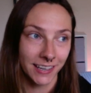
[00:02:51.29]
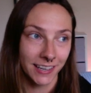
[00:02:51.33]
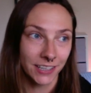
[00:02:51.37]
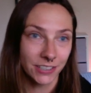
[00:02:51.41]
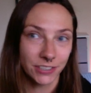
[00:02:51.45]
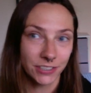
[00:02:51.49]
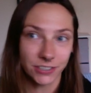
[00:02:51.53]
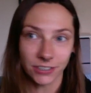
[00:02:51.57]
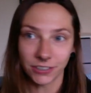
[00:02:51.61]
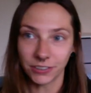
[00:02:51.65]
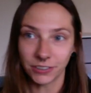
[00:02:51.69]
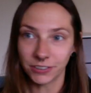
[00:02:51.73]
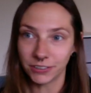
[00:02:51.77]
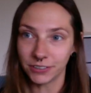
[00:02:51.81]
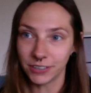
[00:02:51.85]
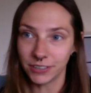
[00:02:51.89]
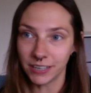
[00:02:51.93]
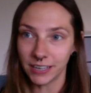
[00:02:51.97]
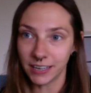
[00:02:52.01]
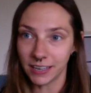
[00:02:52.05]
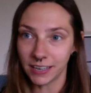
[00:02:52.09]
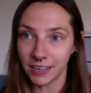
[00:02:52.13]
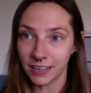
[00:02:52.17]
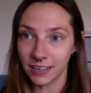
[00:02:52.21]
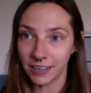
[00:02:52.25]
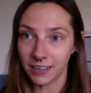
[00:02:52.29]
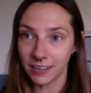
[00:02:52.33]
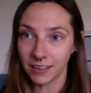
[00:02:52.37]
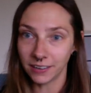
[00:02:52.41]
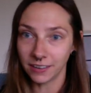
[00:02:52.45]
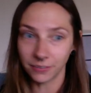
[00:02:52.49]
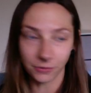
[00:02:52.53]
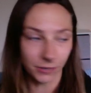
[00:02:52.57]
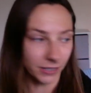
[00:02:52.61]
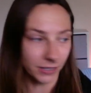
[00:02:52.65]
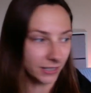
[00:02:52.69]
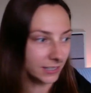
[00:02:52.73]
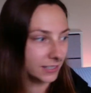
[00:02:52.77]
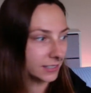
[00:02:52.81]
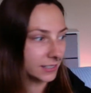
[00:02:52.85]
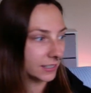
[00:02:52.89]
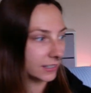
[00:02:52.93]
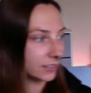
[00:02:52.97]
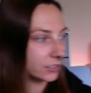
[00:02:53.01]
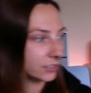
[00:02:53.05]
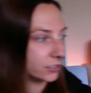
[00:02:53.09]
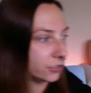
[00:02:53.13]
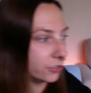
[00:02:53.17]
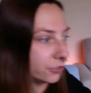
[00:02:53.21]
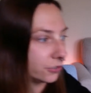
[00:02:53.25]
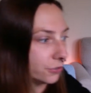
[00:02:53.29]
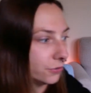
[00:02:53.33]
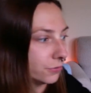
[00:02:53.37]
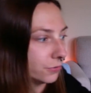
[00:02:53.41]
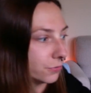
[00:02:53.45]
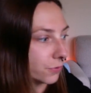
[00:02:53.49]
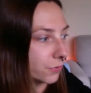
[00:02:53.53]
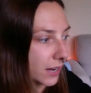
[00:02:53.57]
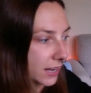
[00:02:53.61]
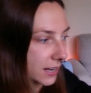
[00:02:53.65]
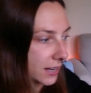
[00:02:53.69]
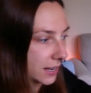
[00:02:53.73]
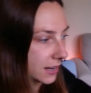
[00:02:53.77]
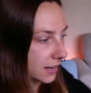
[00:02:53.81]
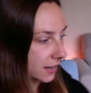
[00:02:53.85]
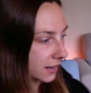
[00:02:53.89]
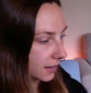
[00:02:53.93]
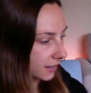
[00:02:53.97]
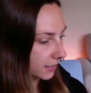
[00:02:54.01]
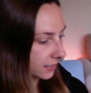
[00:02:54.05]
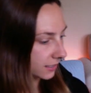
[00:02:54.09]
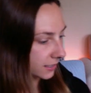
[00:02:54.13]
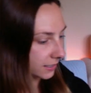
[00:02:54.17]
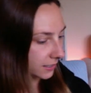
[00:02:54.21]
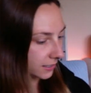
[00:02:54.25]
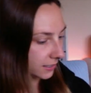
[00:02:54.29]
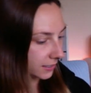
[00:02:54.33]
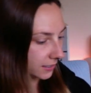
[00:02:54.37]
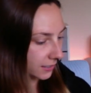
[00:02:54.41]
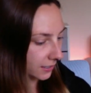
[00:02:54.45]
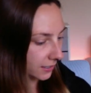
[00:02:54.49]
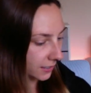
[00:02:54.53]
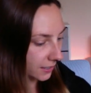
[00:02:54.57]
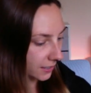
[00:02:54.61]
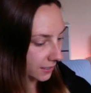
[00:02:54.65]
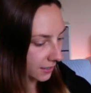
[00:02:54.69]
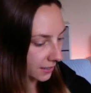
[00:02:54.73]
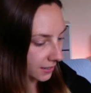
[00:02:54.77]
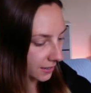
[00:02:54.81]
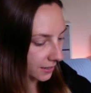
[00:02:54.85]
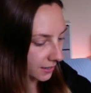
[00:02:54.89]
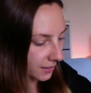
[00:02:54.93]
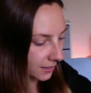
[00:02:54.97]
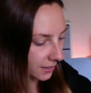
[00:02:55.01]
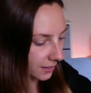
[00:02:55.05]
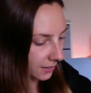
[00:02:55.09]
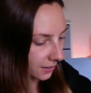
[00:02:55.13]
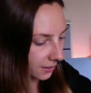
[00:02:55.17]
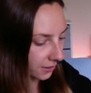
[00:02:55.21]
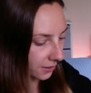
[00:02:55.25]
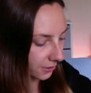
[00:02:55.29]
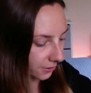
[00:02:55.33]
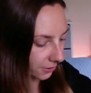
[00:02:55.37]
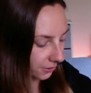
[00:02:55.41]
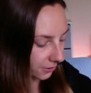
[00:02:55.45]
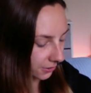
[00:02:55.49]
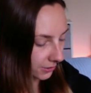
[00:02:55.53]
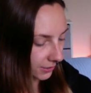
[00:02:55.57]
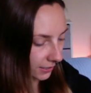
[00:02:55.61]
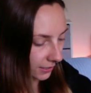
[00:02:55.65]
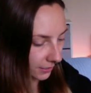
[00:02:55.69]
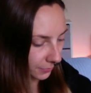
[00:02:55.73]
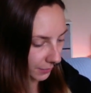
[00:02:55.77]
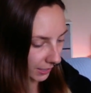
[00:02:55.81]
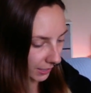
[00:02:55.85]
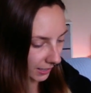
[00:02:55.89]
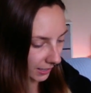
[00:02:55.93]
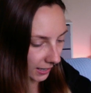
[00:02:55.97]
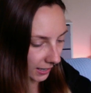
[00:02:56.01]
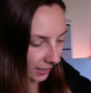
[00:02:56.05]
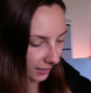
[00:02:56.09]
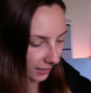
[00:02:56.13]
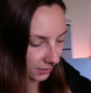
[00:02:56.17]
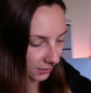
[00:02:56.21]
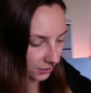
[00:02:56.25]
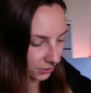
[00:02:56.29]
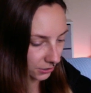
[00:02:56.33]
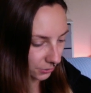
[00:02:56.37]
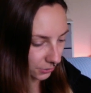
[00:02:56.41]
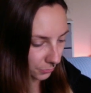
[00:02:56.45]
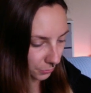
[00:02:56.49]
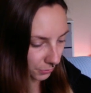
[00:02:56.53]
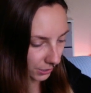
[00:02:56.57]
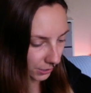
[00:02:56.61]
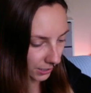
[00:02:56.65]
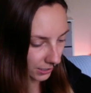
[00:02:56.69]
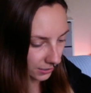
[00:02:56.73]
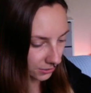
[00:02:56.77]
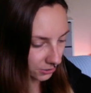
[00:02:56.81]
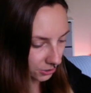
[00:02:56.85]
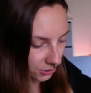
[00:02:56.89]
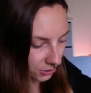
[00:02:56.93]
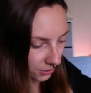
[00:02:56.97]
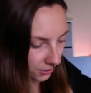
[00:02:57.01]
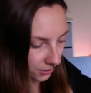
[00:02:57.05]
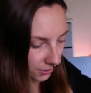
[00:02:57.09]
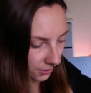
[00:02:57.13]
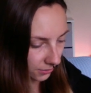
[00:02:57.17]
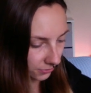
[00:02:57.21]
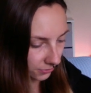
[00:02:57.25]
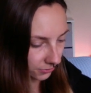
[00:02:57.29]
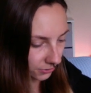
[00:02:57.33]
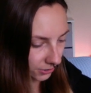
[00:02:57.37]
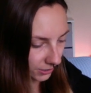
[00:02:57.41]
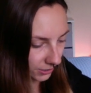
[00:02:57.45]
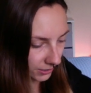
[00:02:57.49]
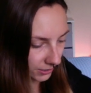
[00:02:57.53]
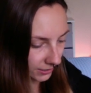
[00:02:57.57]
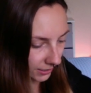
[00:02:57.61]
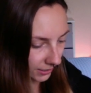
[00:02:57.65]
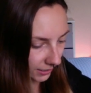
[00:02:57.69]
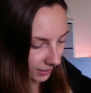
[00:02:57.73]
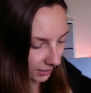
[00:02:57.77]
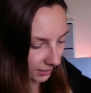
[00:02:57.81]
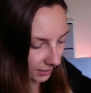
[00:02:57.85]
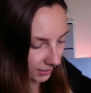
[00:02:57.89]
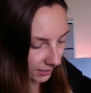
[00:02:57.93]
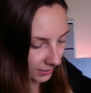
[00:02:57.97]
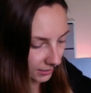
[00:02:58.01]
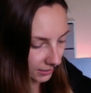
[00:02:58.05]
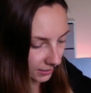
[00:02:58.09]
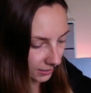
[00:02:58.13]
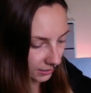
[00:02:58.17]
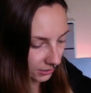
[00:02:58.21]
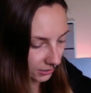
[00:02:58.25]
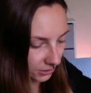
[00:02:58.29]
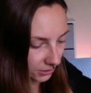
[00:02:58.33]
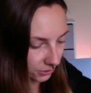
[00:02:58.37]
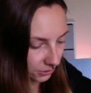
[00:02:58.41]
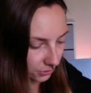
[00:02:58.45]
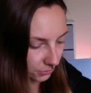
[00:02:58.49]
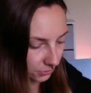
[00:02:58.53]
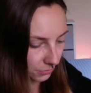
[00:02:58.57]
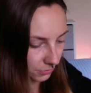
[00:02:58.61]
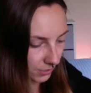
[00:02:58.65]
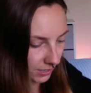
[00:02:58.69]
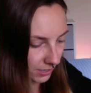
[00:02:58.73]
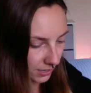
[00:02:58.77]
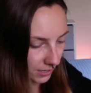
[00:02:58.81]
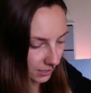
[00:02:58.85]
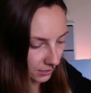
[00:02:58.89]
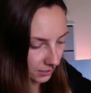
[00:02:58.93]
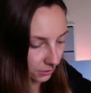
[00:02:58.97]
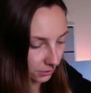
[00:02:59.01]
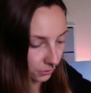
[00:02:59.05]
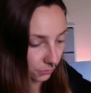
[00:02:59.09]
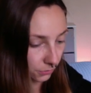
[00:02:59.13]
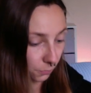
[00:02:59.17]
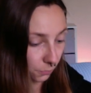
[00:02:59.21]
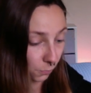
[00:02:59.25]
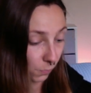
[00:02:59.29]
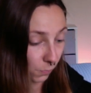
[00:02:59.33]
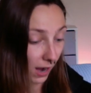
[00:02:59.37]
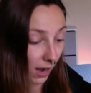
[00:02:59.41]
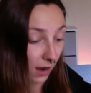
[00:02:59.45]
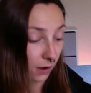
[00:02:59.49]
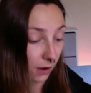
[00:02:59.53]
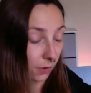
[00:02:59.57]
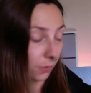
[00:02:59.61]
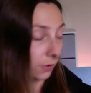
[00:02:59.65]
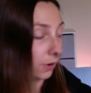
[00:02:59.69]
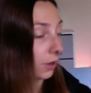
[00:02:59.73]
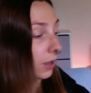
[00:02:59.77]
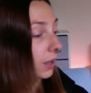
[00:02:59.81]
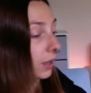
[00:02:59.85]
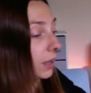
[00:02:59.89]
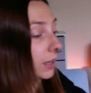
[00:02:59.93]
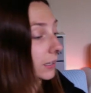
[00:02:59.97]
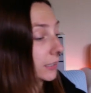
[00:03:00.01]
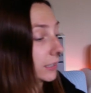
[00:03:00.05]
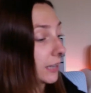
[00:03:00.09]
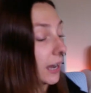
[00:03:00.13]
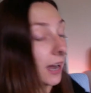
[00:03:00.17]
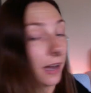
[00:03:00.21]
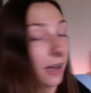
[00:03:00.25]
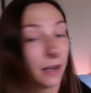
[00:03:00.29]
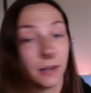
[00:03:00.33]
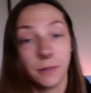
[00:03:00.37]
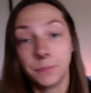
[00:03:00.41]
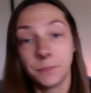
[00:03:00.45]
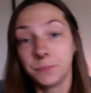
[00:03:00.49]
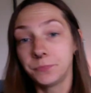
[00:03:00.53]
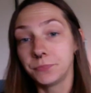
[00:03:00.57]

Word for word: So in, what is it, two weeks? Hold on, my calendar brain shut off for a second. Is it in two weeks? Wow, yeah.